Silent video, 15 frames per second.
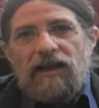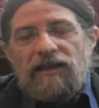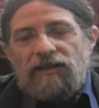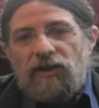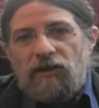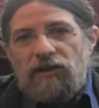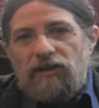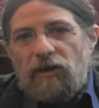
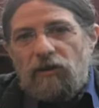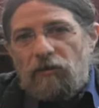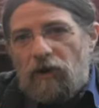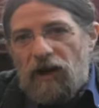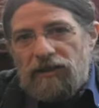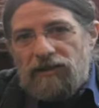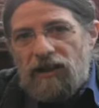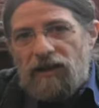So
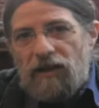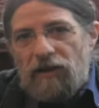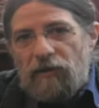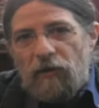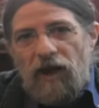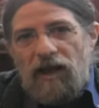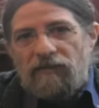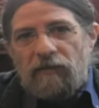it's
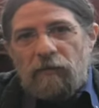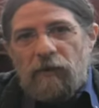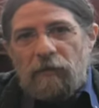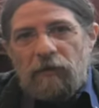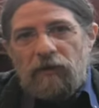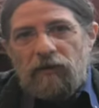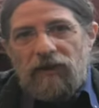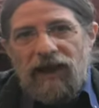another way for
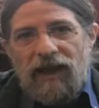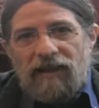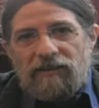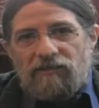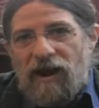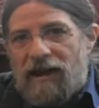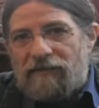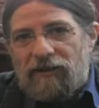people who can't
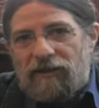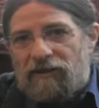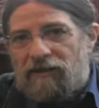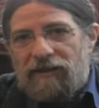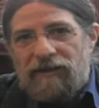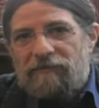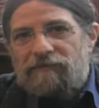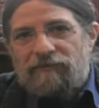travel
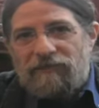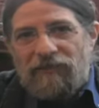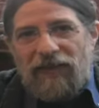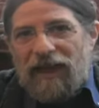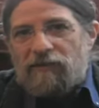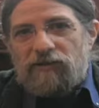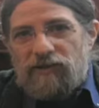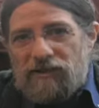
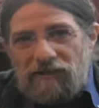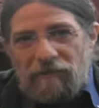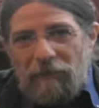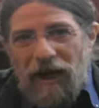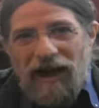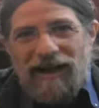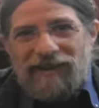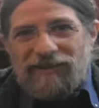thousands of
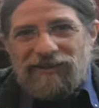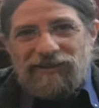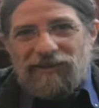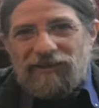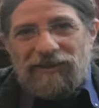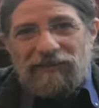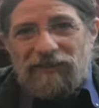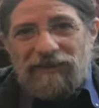miles
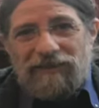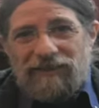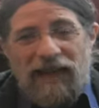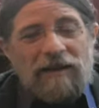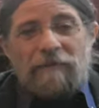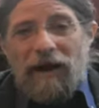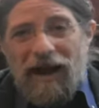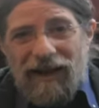or even
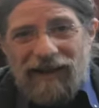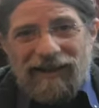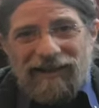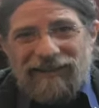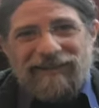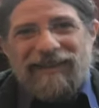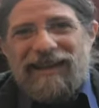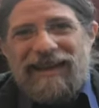10
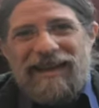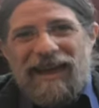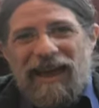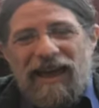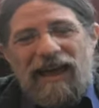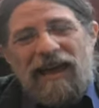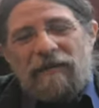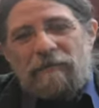miles
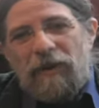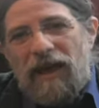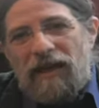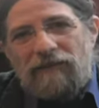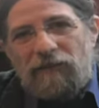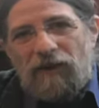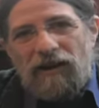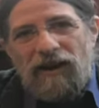and
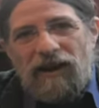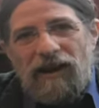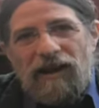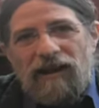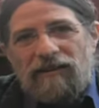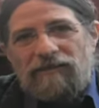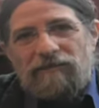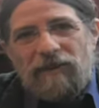pay for
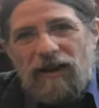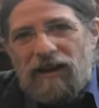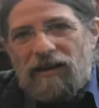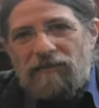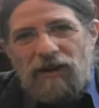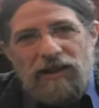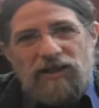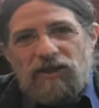
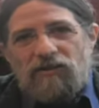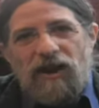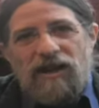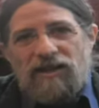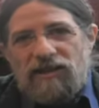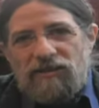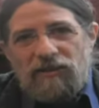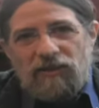a
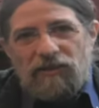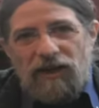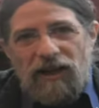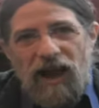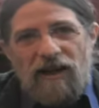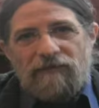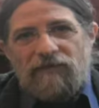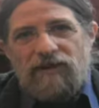registration to a
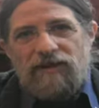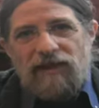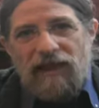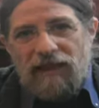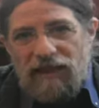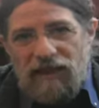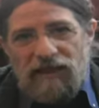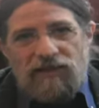conference
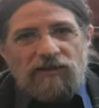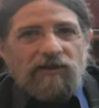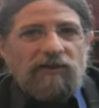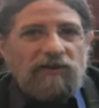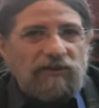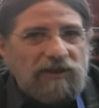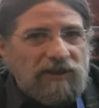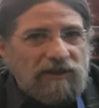like this or
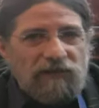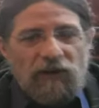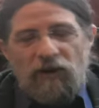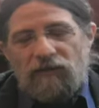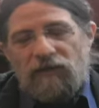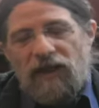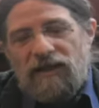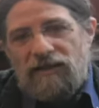Houston's
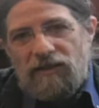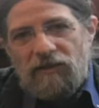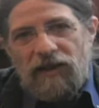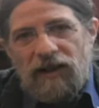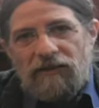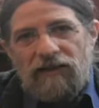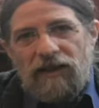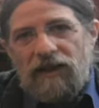Photo Fest or
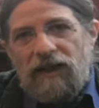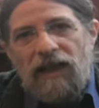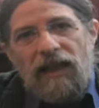whatever.